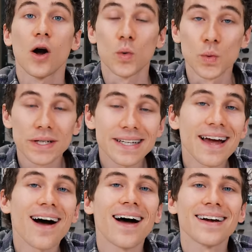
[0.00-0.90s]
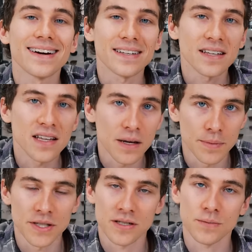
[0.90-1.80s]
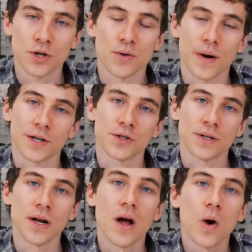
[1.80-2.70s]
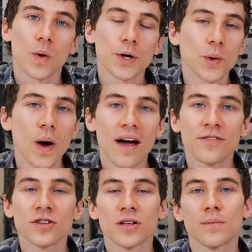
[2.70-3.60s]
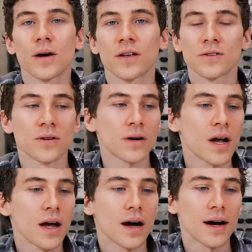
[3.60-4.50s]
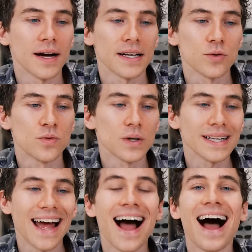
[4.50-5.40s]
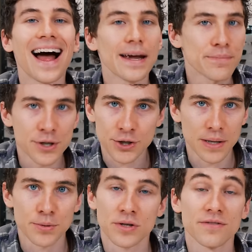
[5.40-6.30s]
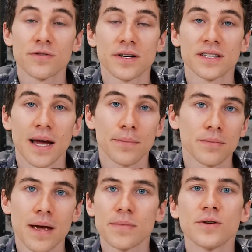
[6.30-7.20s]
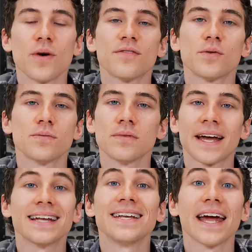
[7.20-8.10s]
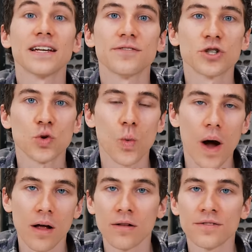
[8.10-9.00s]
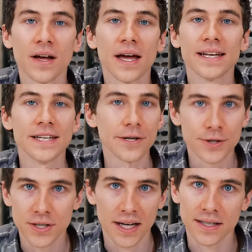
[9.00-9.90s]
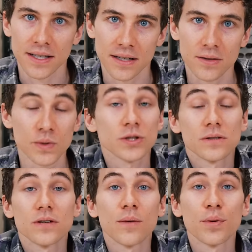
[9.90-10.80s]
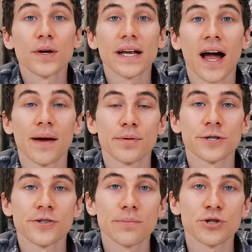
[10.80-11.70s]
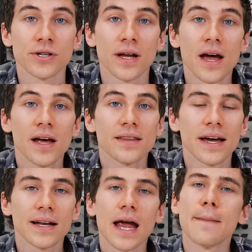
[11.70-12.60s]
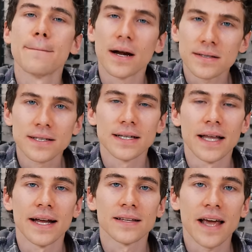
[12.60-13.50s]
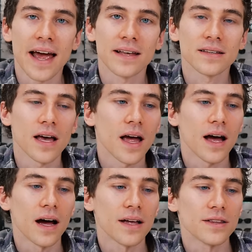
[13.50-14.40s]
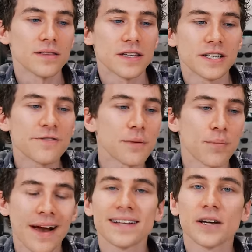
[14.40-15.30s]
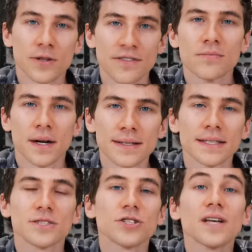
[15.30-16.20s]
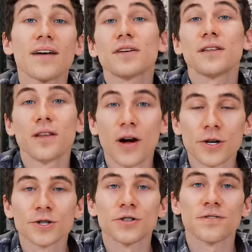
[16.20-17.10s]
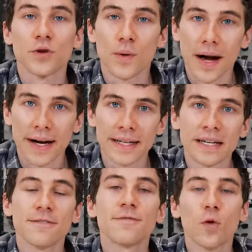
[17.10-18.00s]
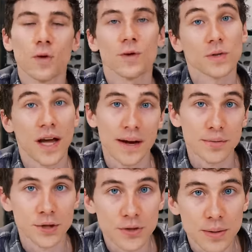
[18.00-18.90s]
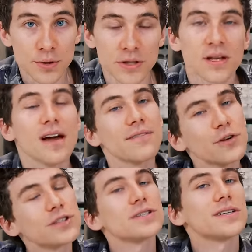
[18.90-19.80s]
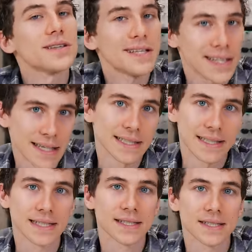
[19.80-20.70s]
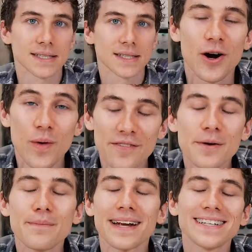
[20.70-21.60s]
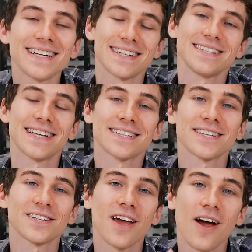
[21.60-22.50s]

a really high astigmatism correction, or you have some other uh, really high prescription, for example, maybe you have a like a negative 12 nearsightedness, which is a pretty high prescription, then a monthly lens has uh, the different brands out there for monthlies just have a larger variety for those high prescriptions versus the daily lenses. However, many daily lenses